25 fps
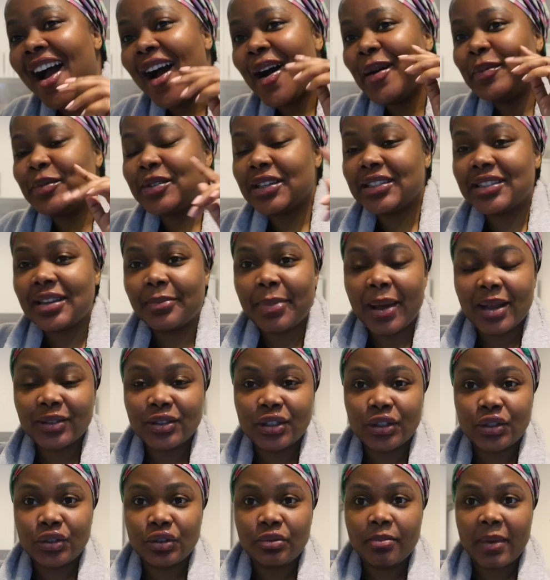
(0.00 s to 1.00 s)
I'm just about
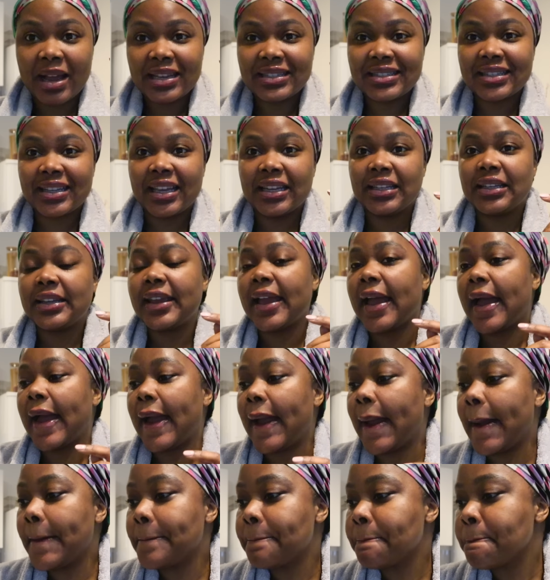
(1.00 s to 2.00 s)
to do my
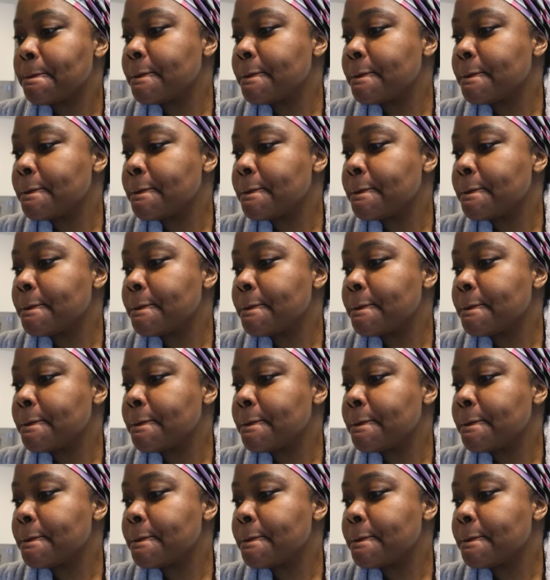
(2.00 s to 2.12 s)
skincare.